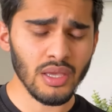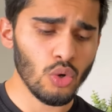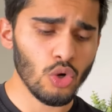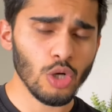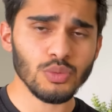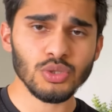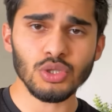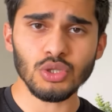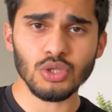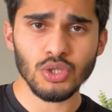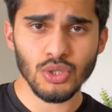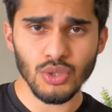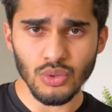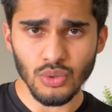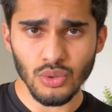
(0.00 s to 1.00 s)
or option
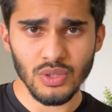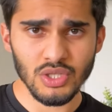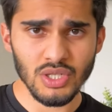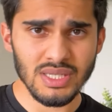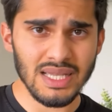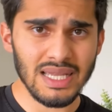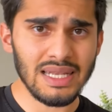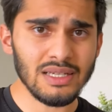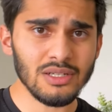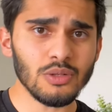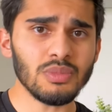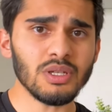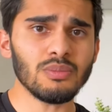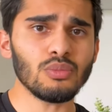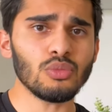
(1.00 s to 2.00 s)
2, which is a little
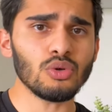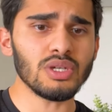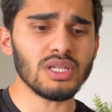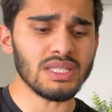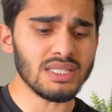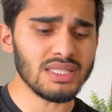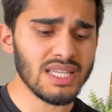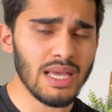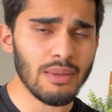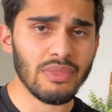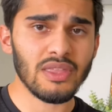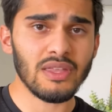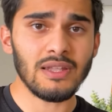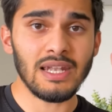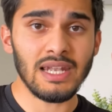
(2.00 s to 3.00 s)
bit more
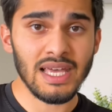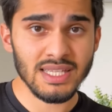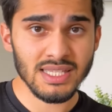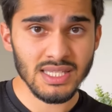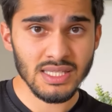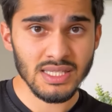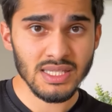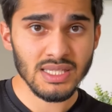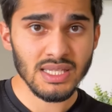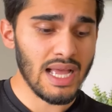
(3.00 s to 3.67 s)
in-depth lessons.